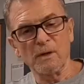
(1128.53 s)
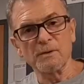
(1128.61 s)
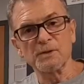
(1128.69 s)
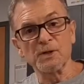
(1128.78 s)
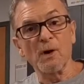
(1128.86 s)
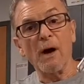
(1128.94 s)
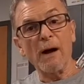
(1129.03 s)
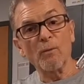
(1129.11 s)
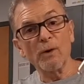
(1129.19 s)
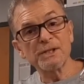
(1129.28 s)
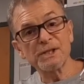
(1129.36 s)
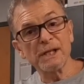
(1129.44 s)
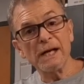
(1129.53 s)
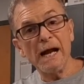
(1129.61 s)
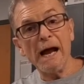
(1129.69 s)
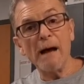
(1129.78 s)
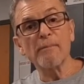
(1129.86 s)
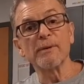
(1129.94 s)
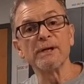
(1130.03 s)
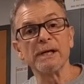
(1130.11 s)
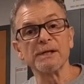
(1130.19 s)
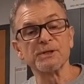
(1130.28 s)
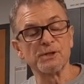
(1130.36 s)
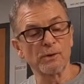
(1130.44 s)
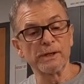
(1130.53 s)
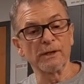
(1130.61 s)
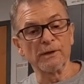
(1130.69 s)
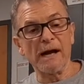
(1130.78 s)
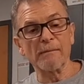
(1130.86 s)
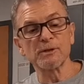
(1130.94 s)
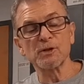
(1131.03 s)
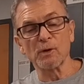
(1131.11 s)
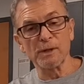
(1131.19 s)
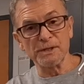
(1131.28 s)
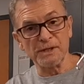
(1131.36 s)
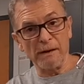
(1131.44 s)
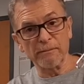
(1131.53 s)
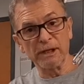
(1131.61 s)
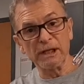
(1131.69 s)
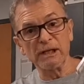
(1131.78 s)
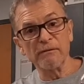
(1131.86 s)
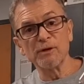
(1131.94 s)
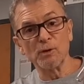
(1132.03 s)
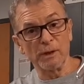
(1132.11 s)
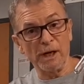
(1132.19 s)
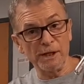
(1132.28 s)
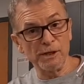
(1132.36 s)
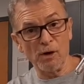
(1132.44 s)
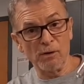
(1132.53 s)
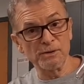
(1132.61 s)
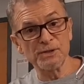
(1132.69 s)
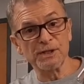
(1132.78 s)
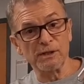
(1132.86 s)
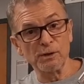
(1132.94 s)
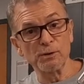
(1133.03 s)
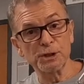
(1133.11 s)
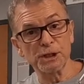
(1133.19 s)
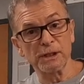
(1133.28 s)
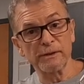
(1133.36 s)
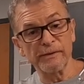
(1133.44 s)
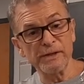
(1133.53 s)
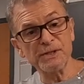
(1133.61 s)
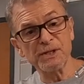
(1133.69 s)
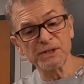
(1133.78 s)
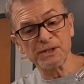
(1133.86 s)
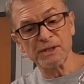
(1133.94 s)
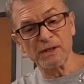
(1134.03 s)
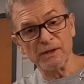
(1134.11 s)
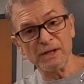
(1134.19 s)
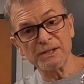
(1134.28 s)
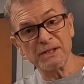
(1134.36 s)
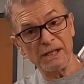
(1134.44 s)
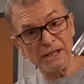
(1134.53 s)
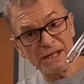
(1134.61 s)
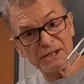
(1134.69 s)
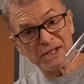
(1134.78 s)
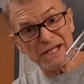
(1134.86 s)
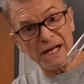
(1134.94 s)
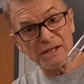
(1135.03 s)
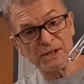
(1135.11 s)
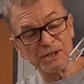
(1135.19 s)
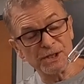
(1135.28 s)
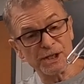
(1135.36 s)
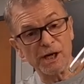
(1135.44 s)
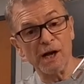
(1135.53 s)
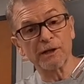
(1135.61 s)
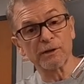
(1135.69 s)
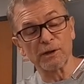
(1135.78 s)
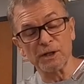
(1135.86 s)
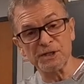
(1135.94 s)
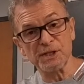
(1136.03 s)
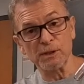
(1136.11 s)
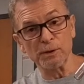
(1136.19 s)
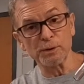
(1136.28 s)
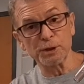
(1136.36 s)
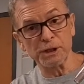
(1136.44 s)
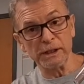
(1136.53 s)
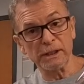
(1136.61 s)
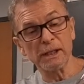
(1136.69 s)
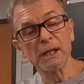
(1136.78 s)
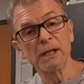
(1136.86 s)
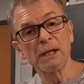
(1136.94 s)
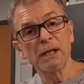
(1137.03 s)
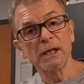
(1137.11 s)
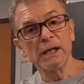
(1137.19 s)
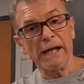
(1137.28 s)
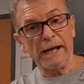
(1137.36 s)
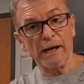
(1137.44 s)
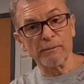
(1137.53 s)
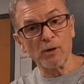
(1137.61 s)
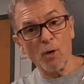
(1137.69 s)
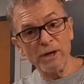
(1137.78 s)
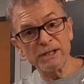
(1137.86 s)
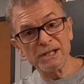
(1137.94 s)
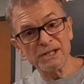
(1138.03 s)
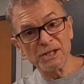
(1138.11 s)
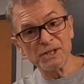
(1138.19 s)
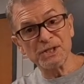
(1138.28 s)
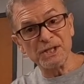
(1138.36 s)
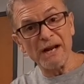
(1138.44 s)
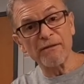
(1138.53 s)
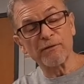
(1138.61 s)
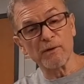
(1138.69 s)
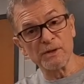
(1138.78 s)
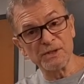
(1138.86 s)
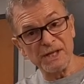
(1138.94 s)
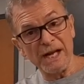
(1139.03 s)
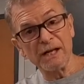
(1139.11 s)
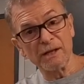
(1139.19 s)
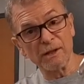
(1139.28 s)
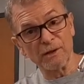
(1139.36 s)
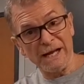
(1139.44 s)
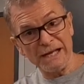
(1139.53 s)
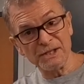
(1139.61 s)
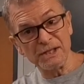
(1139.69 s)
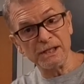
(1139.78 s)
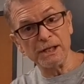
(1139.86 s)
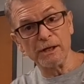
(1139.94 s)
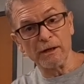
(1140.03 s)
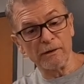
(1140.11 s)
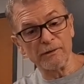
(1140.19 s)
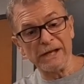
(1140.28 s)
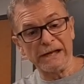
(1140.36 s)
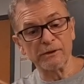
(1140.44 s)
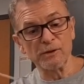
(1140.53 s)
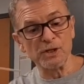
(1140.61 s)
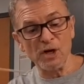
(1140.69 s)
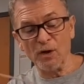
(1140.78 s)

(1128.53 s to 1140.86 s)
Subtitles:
So what's going to happen is during the laboratory is I'm going to give you an unknown solution. In this case, it's a colorless solution. And I'm going to just say, for the sake of the lesson here, that there's